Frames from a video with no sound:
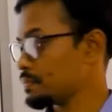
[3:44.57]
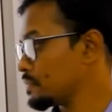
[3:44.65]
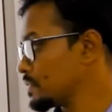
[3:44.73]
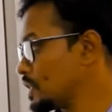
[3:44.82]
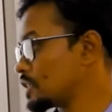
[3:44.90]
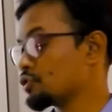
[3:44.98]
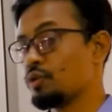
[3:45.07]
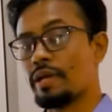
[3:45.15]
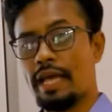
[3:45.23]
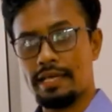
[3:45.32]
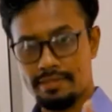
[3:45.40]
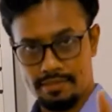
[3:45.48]
natural
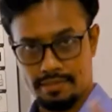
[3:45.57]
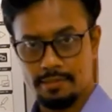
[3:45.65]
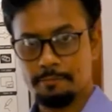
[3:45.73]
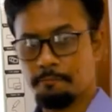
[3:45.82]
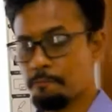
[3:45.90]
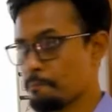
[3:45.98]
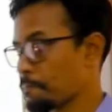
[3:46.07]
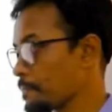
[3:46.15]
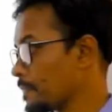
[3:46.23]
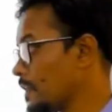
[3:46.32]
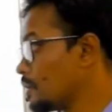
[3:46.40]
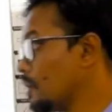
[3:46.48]
gas.
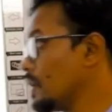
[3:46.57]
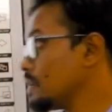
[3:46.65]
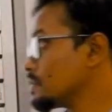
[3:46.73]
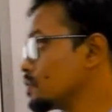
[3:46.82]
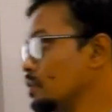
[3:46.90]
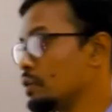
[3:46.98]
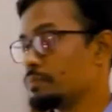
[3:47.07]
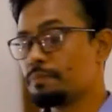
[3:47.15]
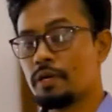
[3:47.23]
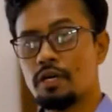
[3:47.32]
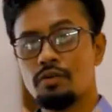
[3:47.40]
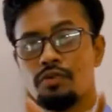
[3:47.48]

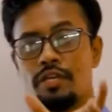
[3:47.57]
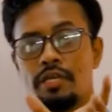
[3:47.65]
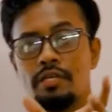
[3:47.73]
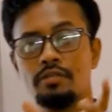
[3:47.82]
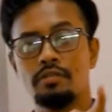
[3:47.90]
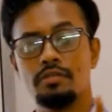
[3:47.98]
So we